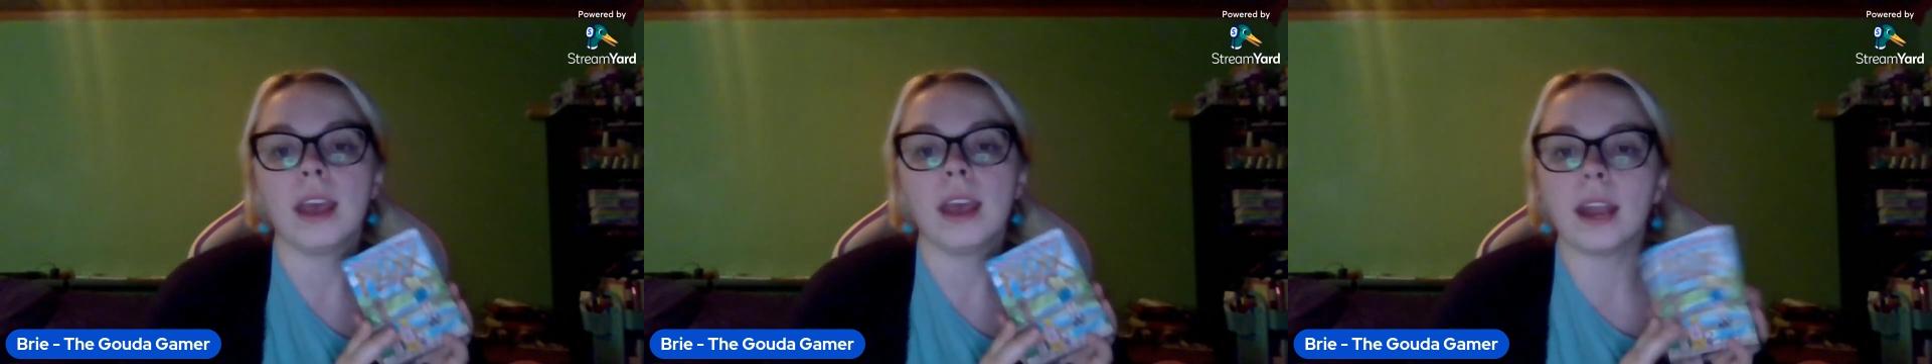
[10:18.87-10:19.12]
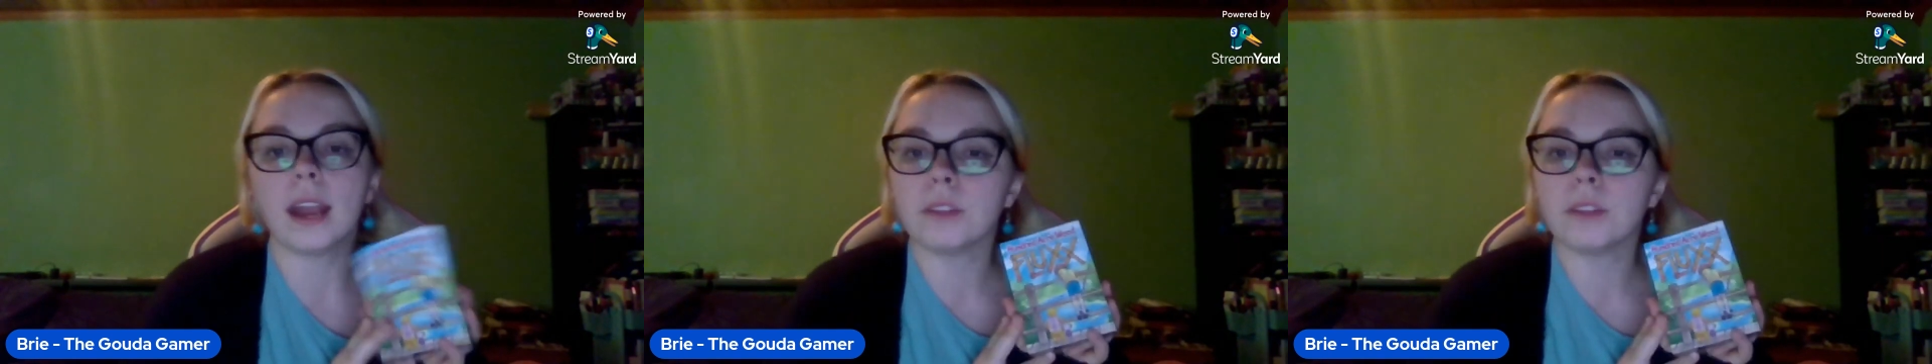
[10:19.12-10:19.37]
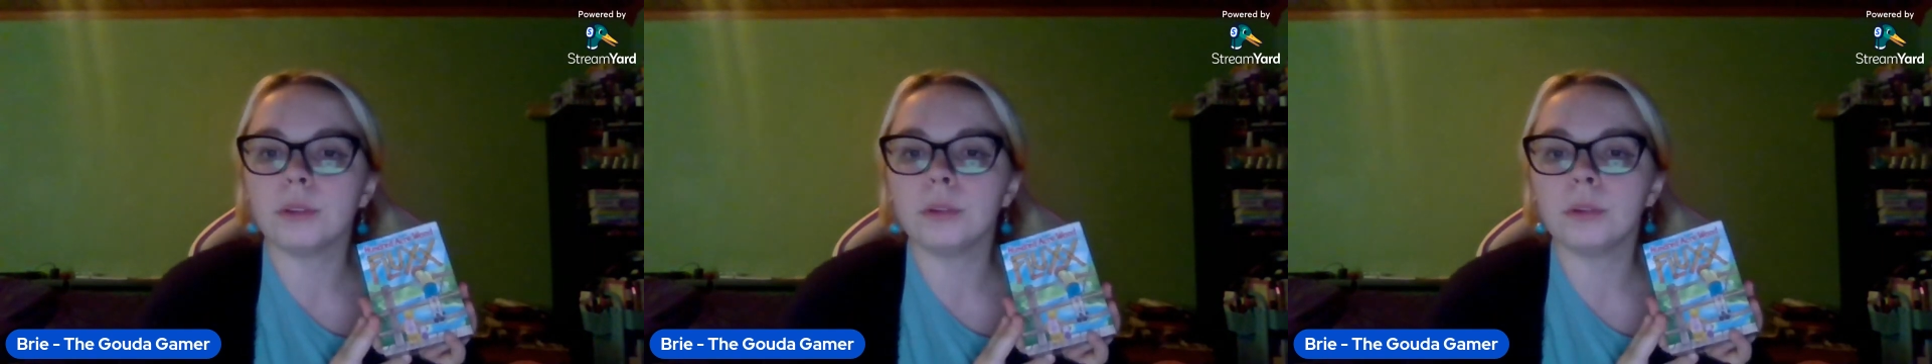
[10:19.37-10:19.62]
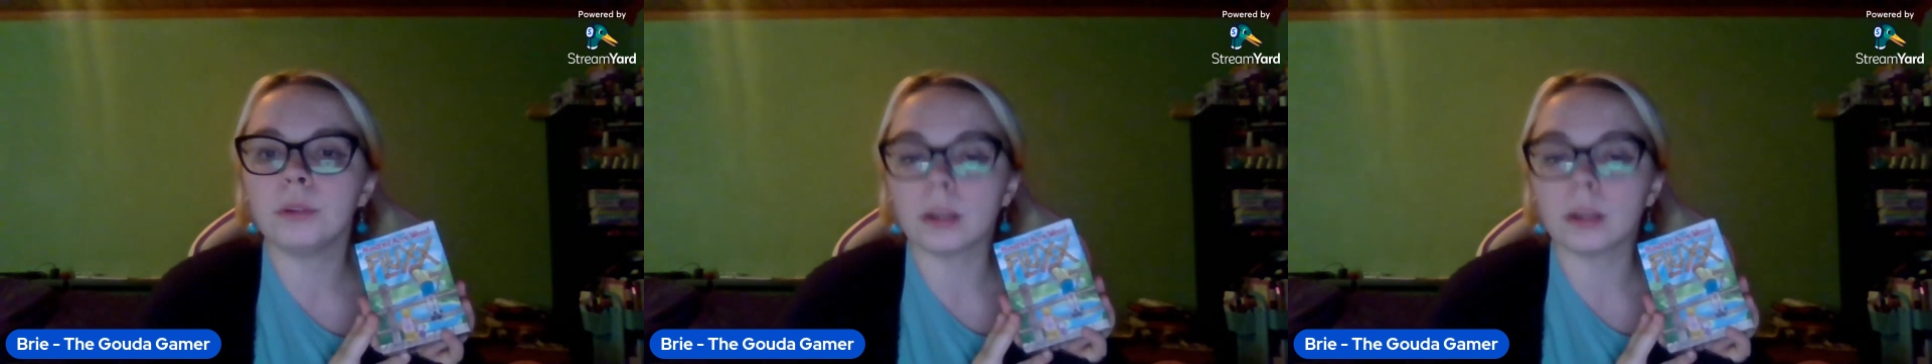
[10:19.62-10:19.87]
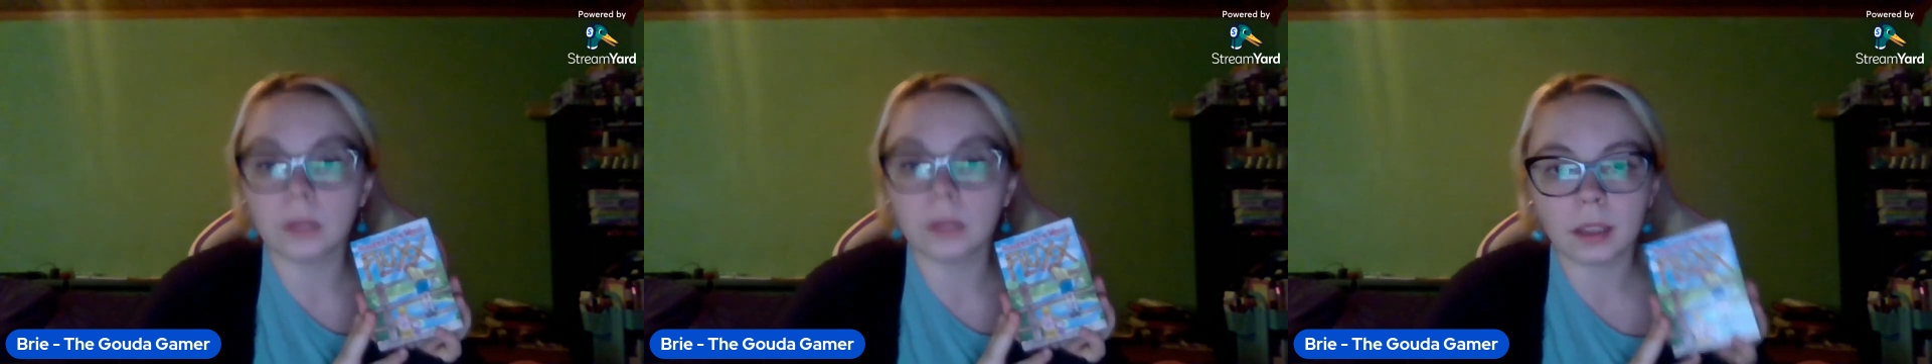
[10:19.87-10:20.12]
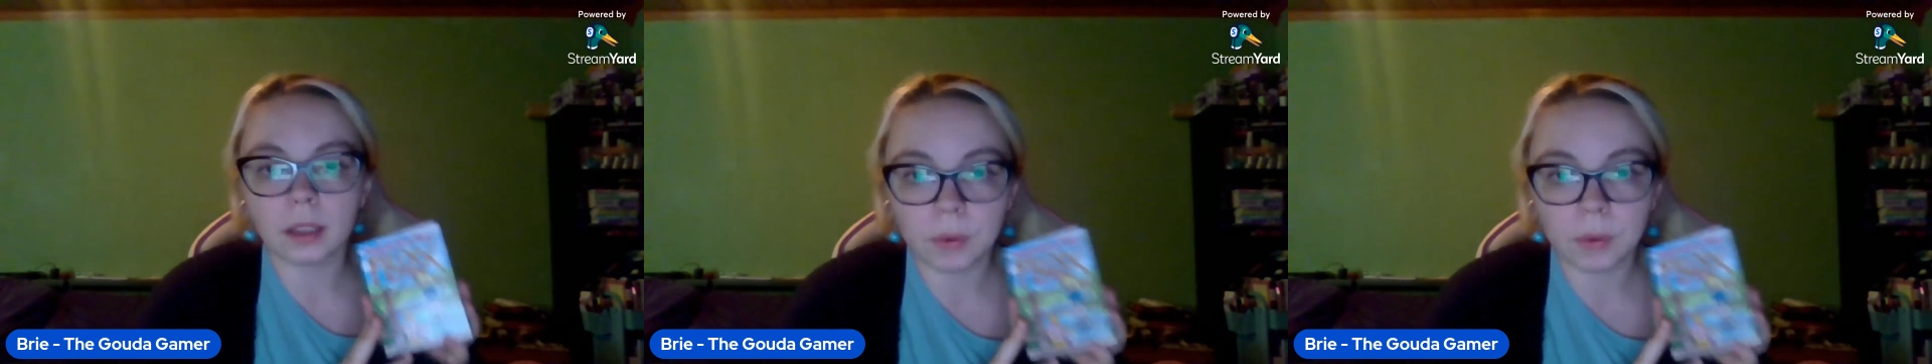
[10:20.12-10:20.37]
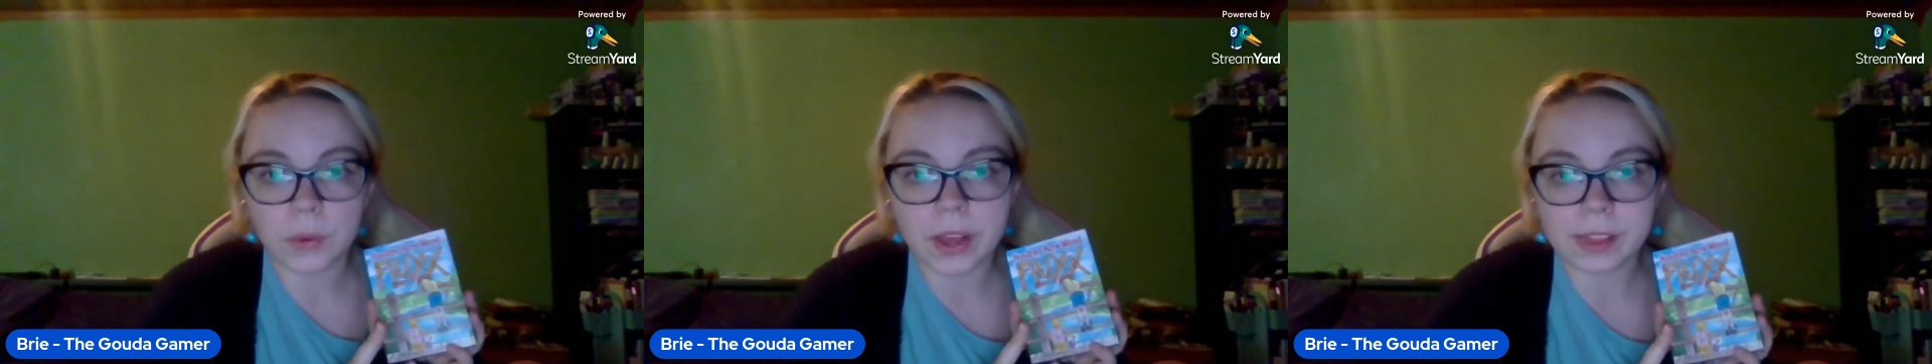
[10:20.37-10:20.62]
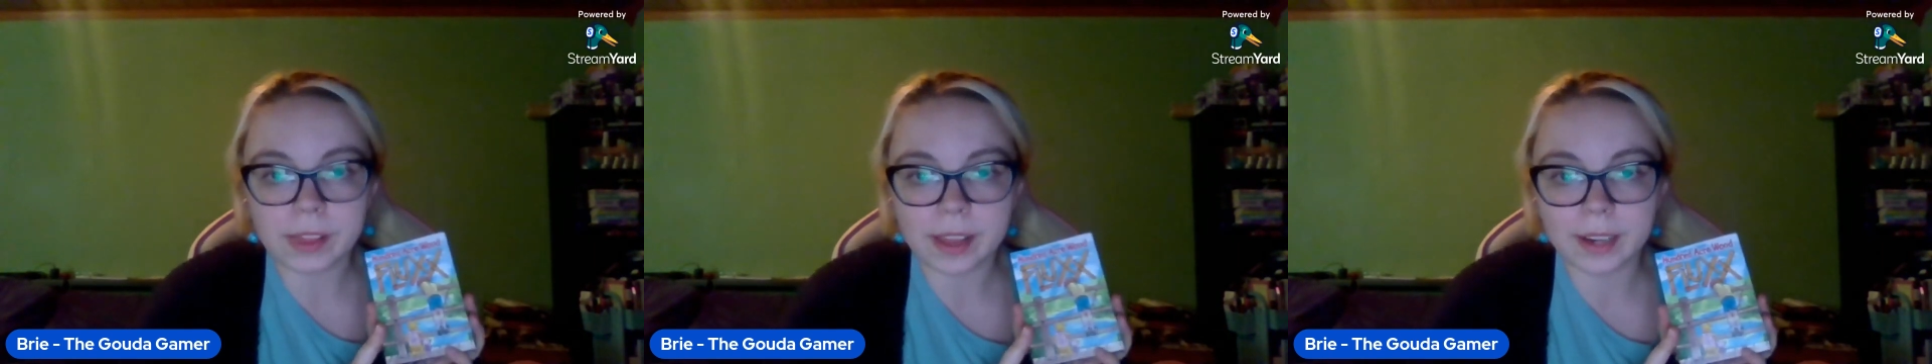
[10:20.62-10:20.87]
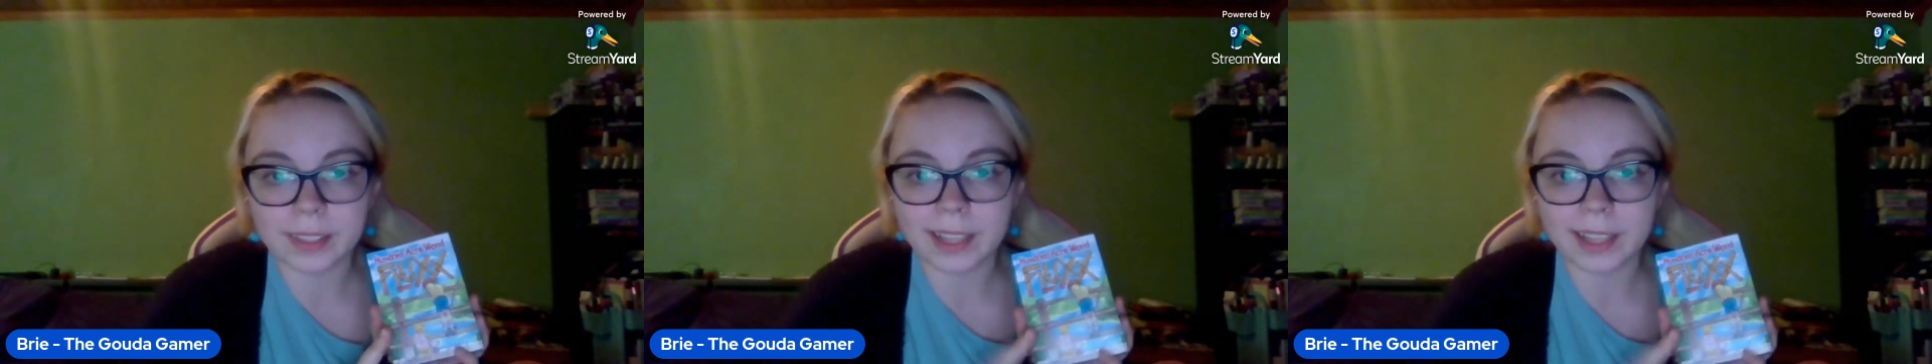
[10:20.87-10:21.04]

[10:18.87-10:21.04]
And if you are looking for one that is